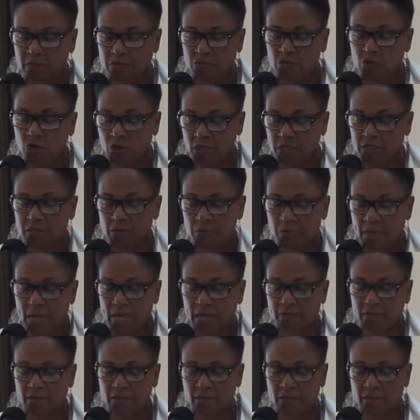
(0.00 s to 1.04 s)
talked
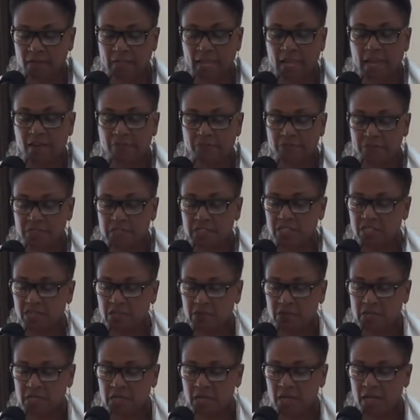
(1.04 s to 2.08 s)
about the
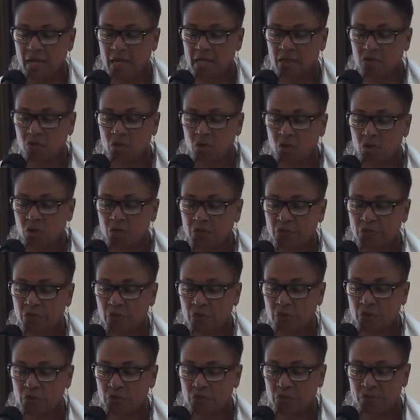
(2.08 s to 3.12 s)
cafeteria. And
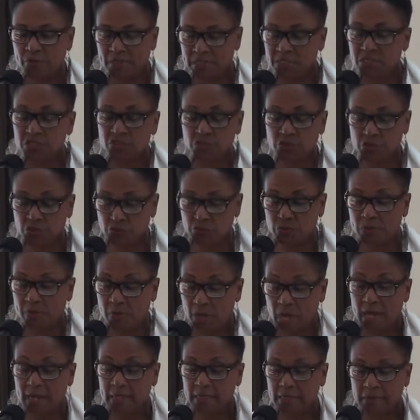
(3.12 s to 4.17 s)
although my sisters
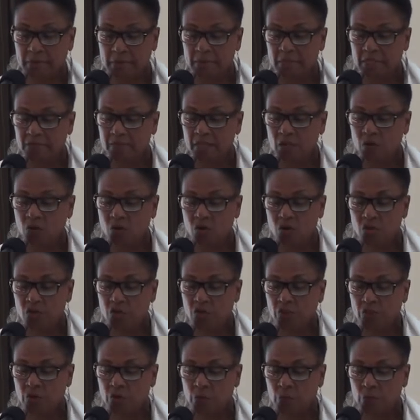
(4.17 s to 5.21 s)
reminded me that
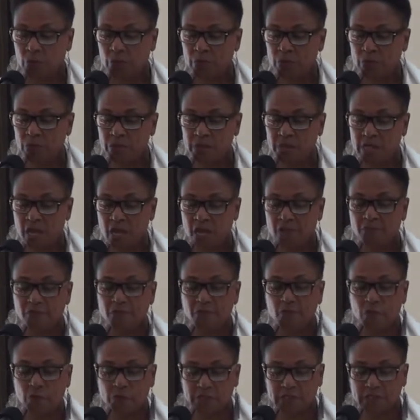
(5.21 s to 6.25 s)
although we were not
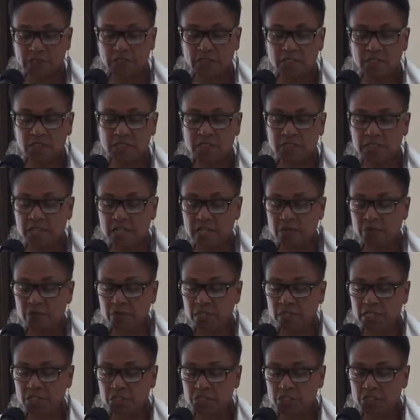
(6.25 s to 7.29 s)
forced into
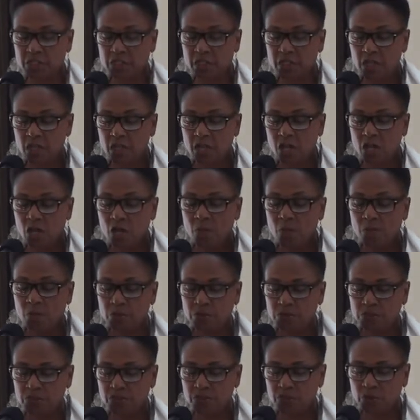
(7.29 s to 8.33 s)
segregation,
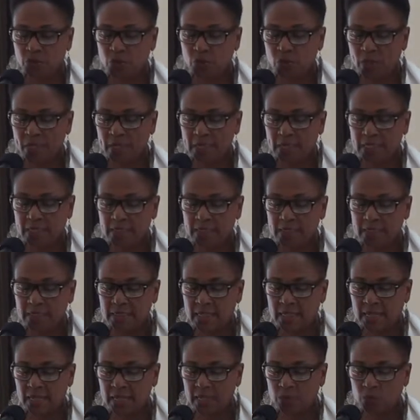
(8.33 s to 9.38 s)
most of the white kids
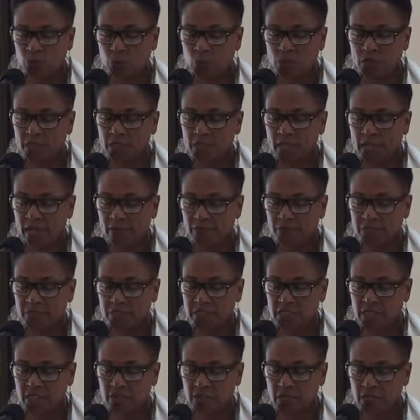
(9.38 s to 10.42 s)
ate in one
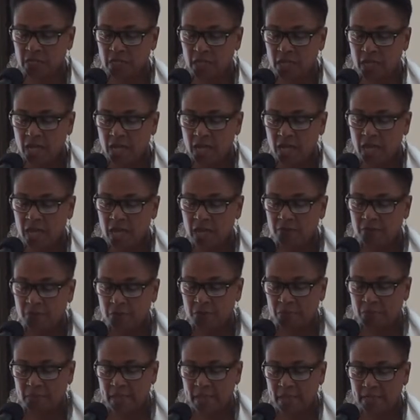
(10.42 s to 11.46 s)
cafeteria and the
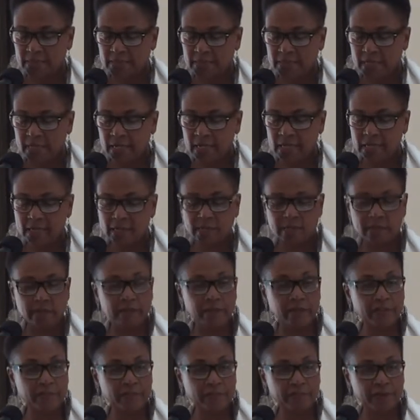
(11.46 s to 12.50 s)
blacks ate in
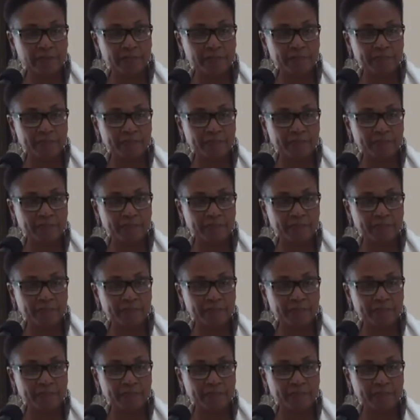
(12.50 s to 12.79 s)
another.